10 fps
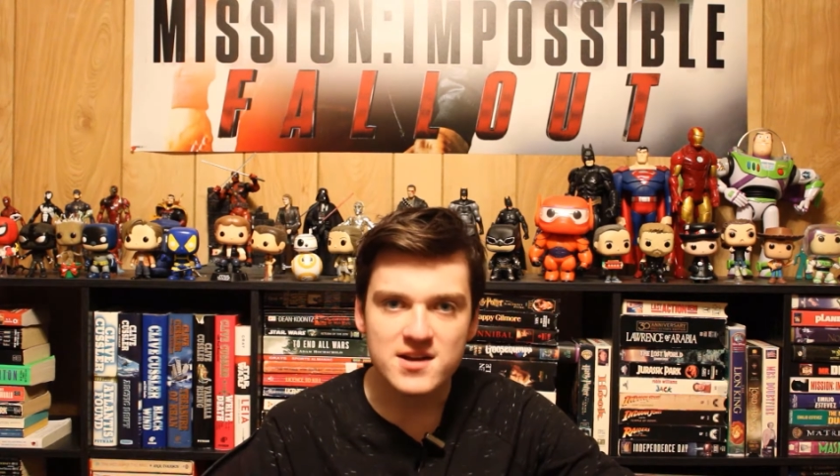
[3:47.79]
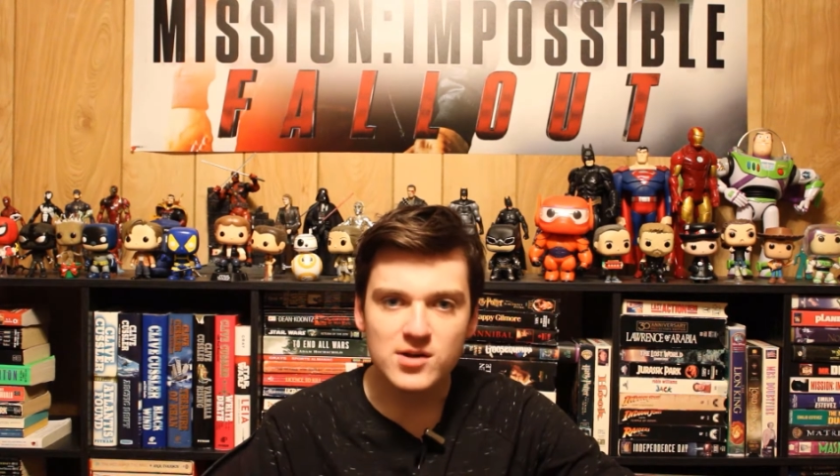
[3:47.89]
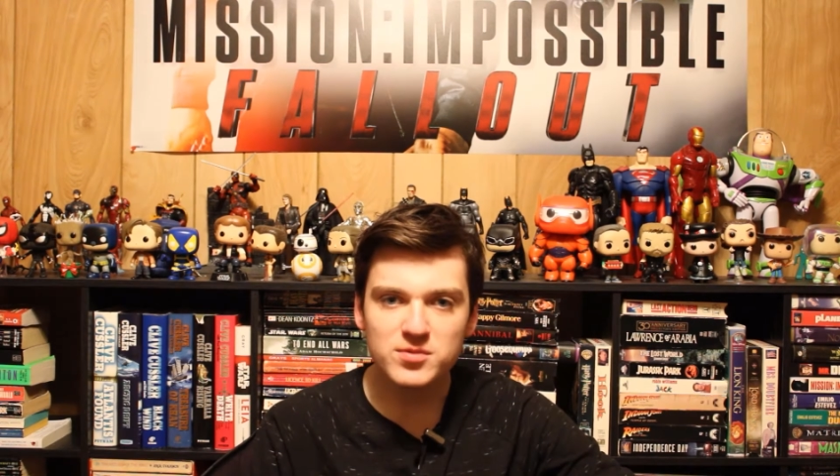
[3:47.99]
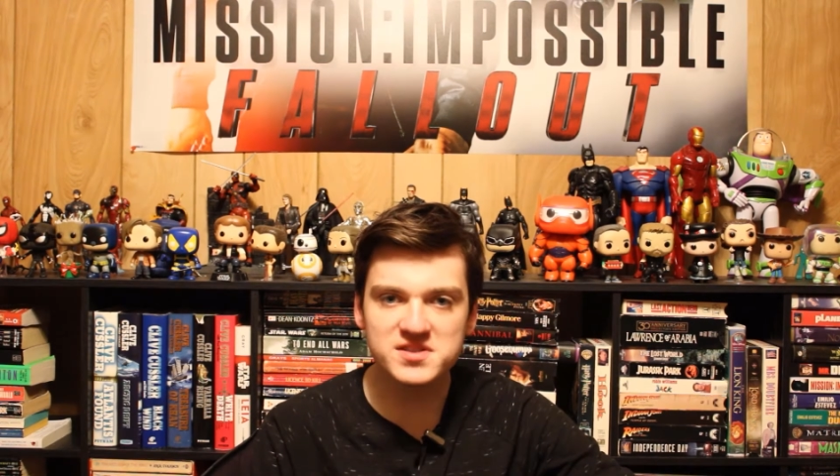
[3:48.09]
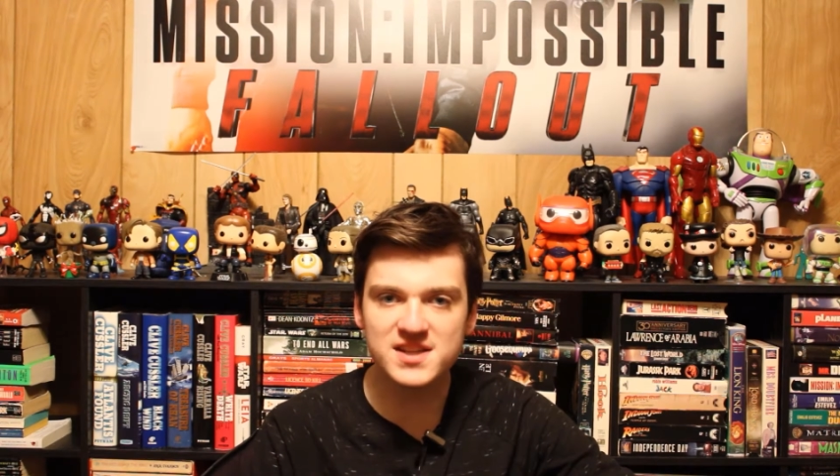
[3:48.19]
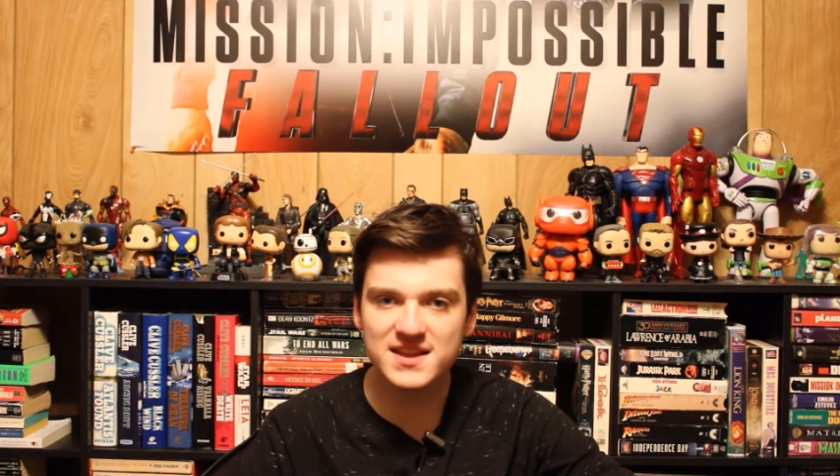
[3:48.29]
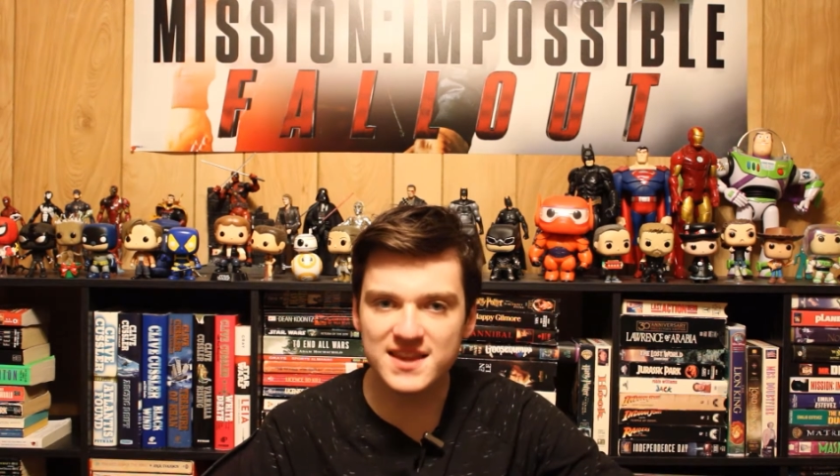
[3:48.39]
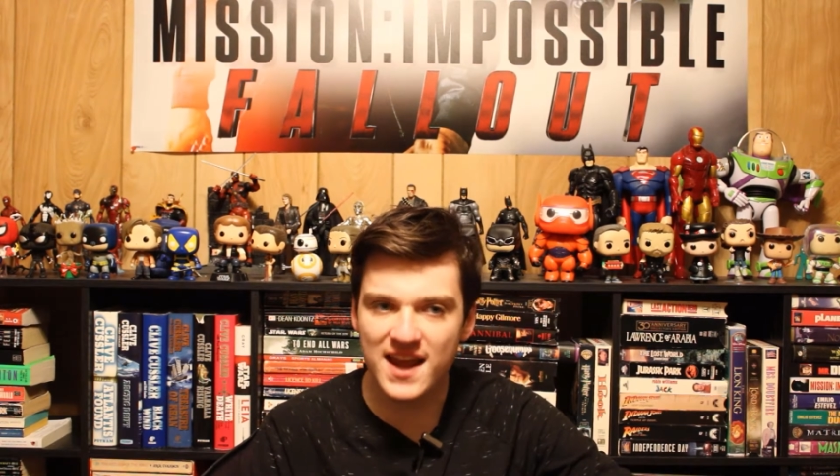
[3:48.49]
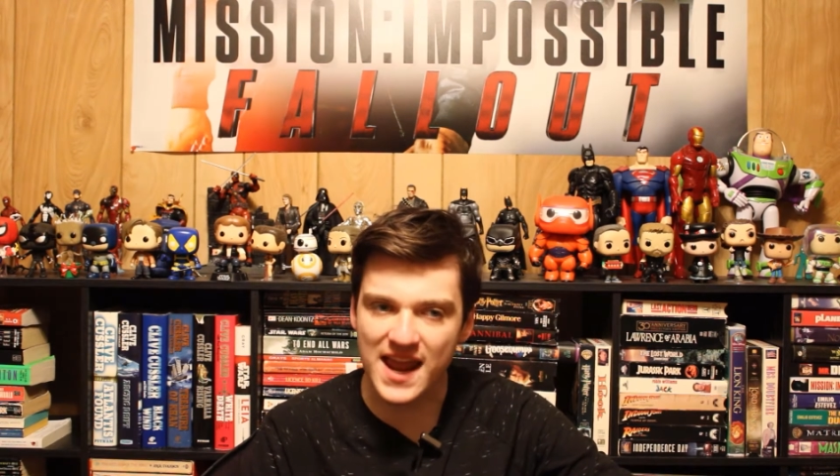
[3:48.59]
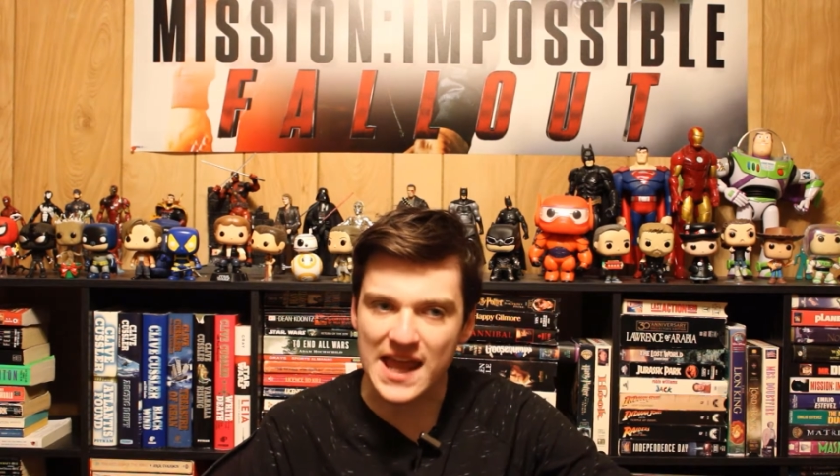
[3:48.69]
was that
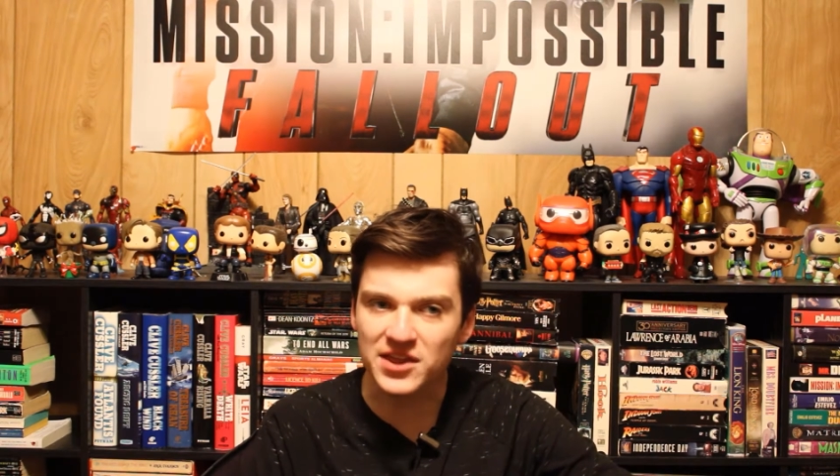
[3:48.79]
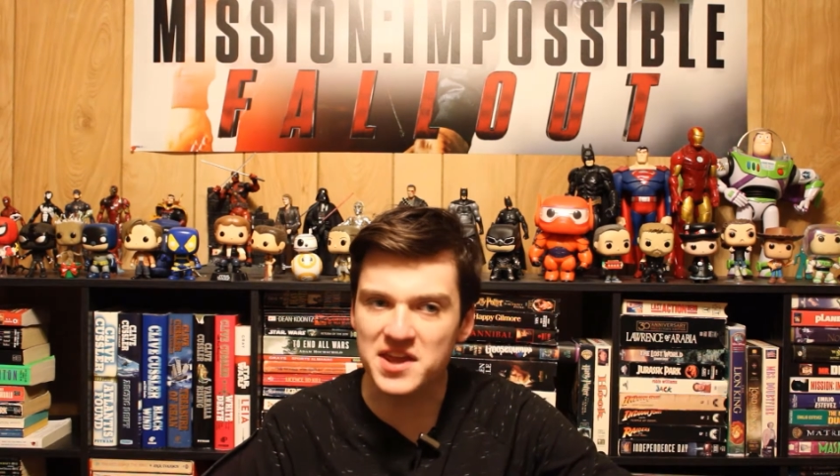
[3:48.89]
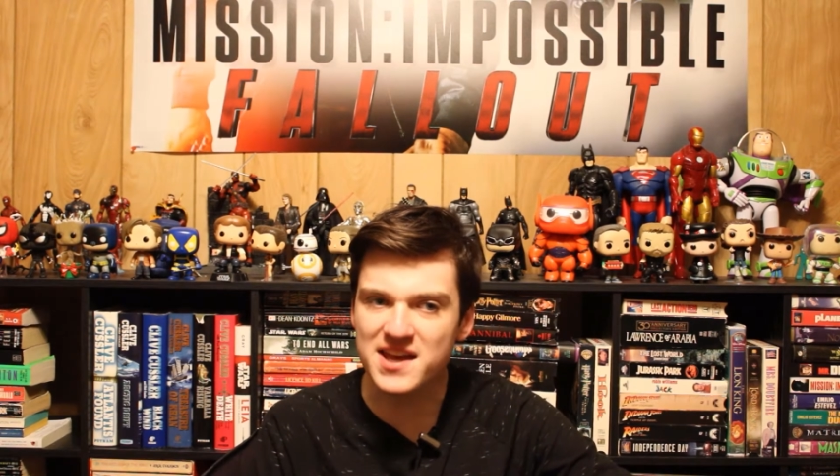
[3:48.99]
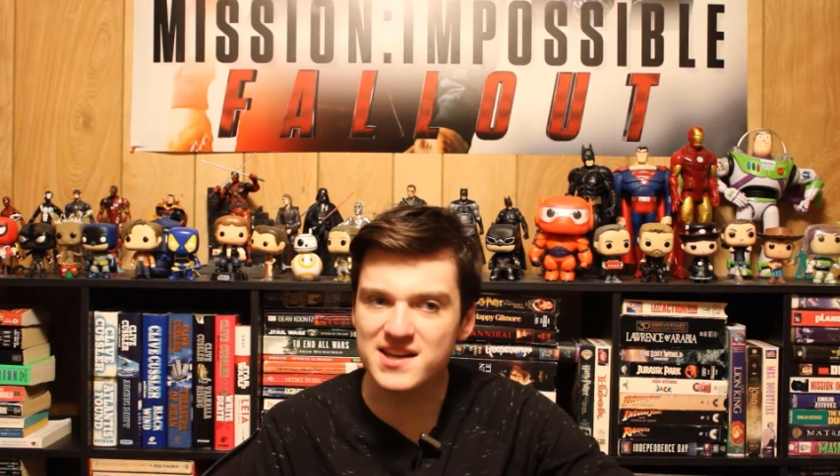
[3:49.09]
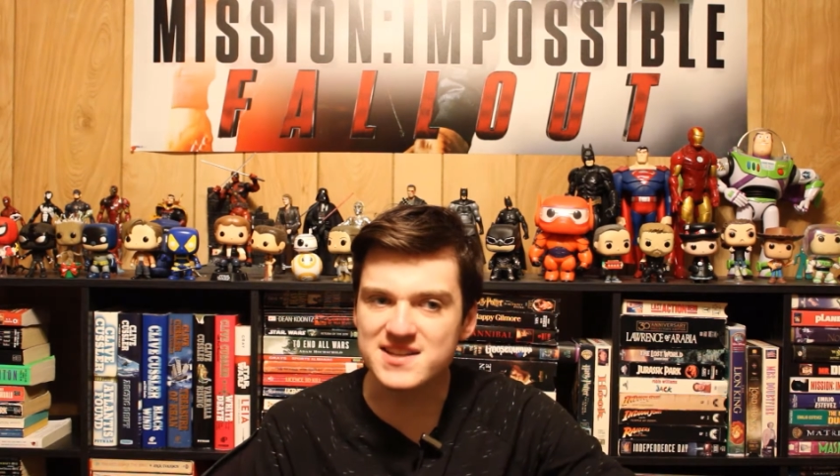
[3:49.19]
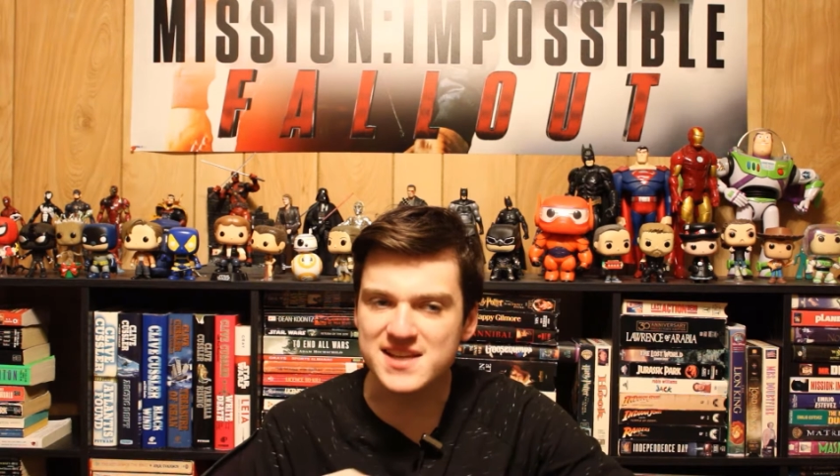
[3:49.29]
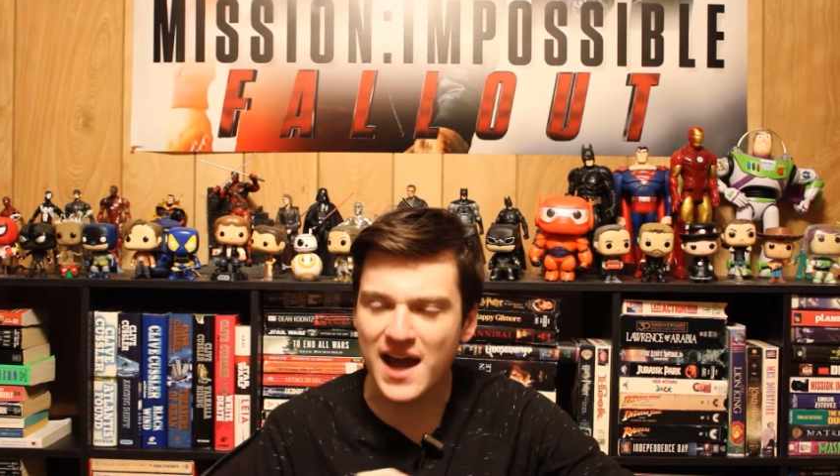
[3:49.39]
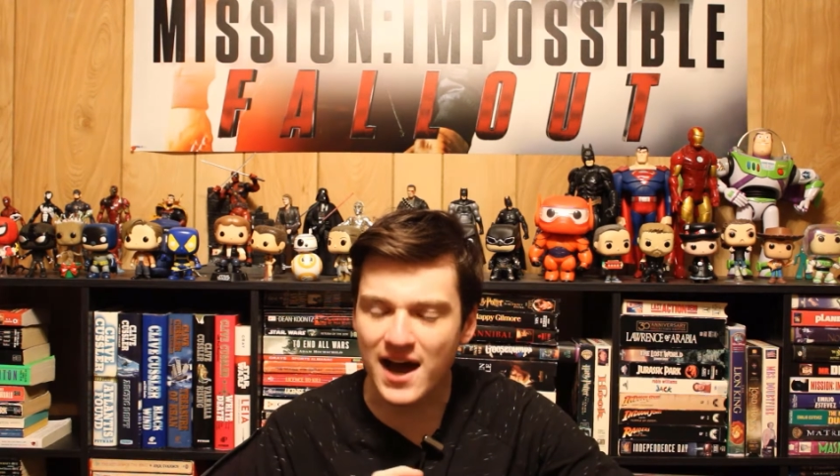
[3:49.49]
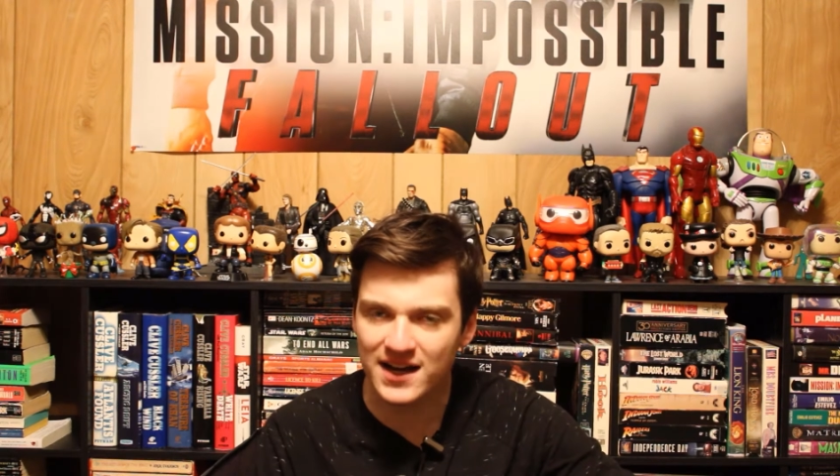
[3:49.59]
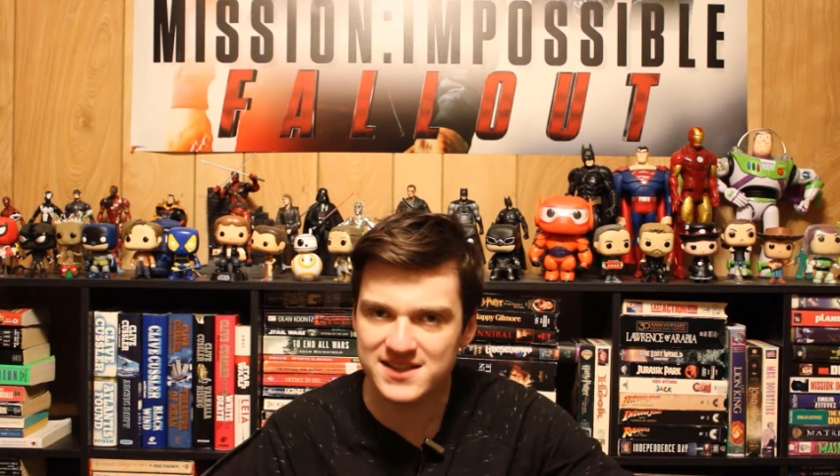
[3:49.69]
the alien is
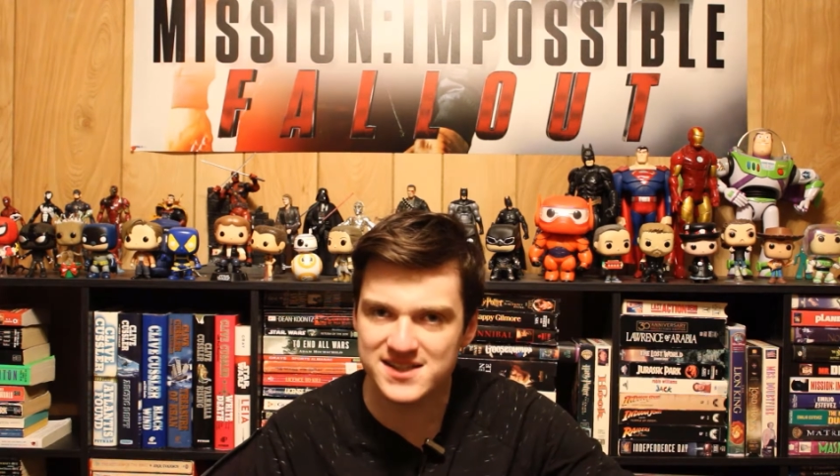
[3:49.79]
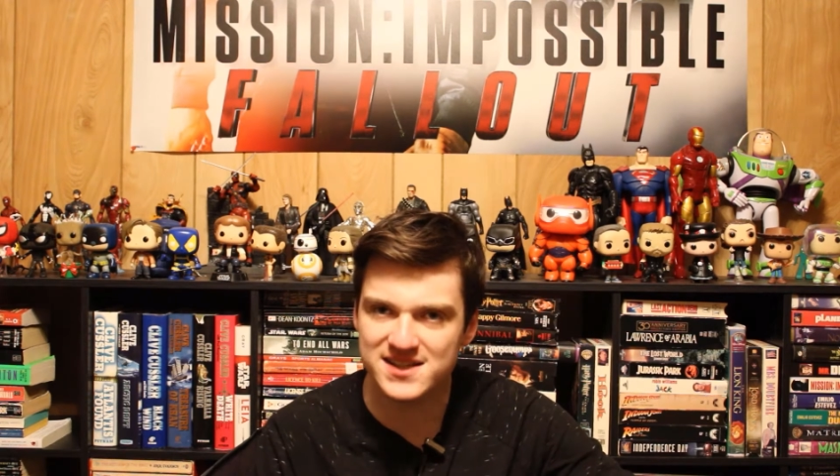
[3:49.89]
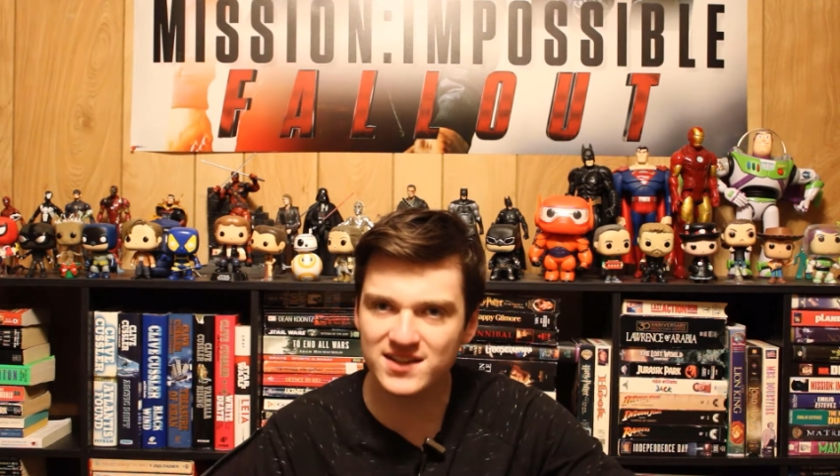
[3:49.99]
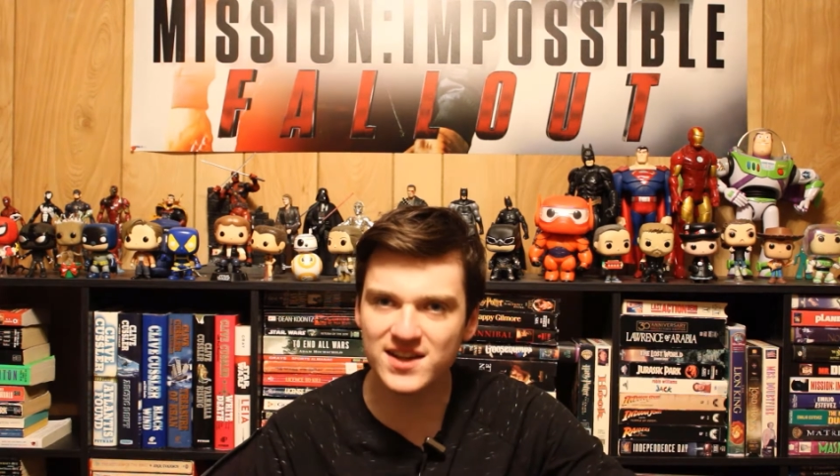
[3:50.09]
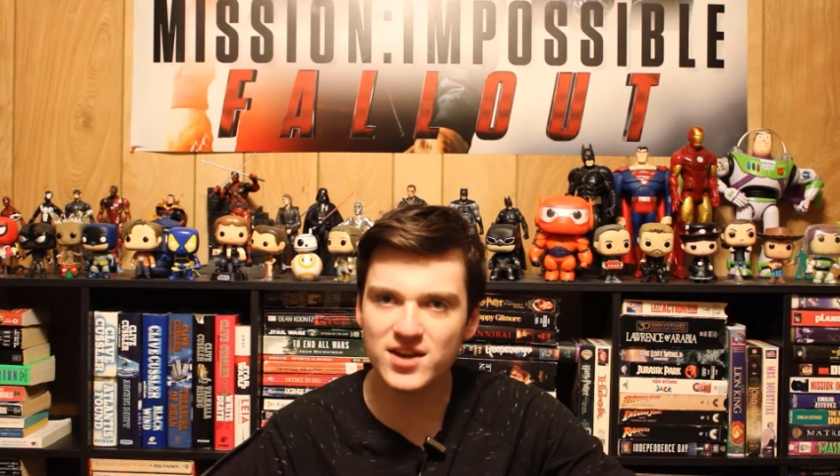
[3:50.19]
constantly